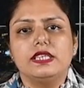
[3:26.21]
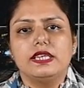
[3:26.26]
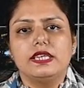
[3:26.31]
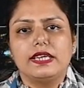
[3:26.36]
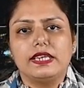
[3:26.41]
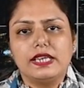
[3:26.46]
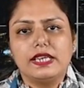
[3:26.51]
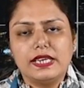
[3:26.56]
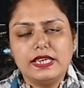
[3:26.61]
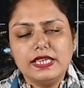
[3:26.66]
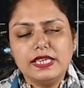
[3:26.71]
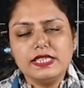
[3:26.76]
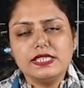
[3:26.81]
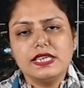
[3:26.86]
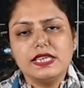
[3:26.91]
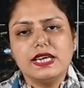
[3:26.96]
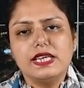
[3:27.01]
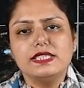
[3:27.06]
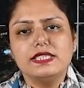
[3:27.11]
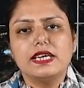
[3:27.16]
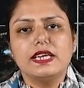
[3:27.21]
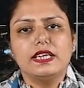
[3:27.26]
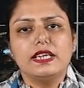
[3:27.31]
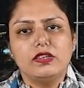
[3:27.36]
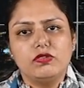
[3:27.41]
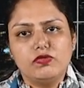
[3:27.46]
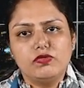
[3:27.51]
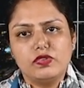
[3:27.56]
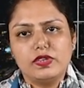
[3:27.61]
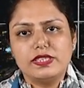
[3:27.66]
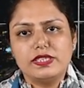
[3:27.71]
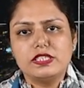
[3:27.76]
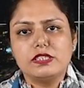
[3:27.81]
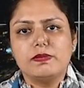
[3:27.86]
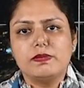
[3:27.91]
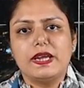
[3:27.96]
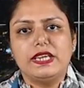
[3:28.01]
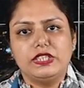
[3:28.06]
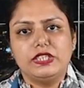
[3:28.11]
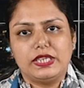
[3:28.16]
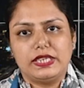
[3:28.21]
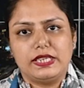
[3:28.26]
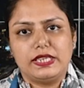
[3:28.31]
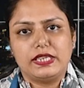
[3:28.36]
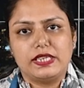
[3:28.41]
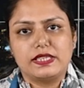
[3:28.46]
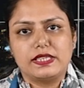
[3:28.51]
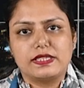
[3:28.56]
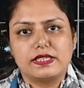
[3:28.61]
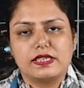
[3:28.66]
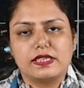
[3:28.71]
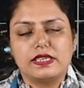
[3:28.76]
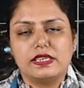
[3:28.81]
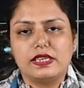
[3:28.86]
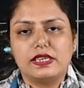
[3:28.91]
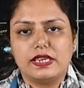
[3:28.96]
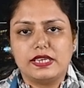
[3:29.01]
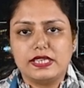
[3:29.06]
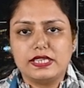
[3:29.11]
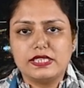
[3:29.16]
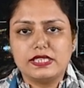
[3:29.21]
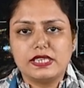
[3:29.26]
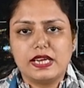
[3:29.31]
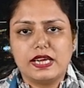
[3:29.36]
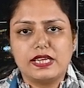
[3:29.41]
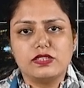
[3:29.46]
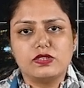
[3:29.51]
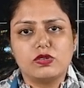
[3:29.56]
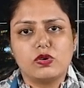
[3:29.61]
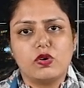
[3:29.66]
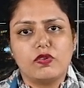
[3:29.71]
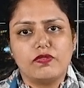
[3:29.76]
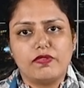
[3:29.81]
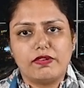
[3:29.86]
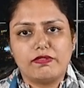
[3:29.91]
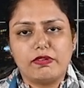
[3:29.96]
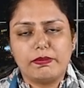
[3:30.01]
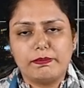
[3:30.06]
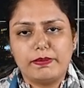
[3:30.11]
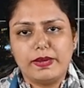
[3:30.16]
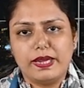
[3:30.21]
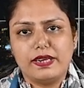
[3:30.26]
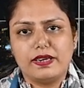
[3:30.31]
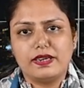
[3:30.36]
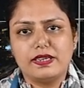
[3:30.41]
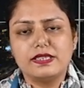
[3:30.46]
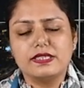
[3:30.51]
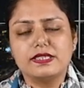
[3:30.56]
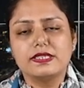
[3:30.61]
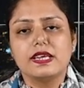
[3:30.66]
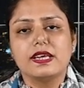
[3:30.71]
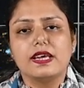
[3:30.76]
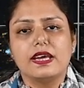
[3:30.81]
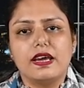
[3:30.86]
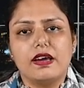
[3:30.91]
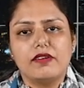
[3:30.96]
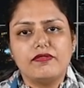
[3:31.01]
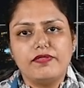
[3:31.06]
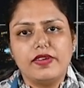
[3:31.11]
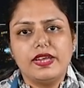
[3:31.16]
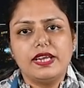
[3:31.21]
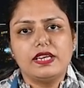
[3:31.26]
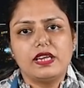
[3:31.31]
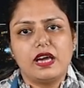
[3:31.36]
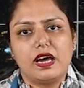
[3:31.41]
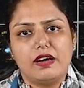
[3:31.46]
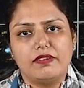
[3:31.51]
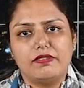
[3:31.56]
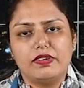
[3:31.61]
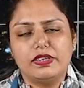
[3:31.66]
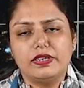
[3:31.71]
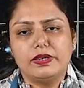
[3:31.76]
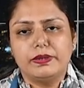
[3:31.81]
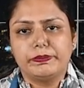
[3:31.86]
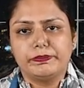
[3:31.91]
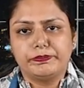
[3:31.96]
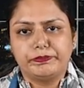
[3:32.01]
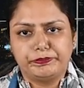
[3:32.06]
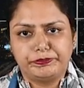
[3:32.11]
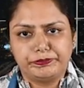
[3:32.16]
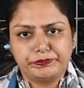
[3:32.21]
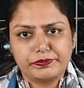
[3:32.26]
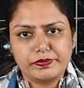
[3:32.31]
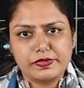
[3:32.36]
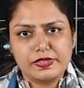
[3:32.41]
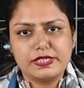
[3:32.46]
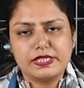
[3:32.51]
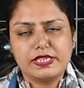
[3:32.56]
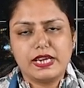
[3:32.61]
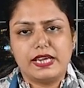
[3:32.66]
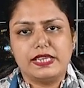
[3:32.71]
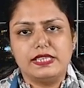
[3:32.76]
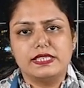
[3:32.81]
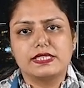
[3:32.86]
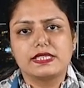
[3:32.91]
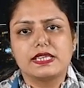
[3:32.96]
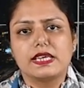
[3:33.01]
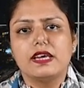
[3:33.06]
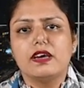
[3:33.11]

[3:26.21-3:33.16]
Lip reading: Learning styles are influenced by genetics. Learning styles of our parents affect our styles.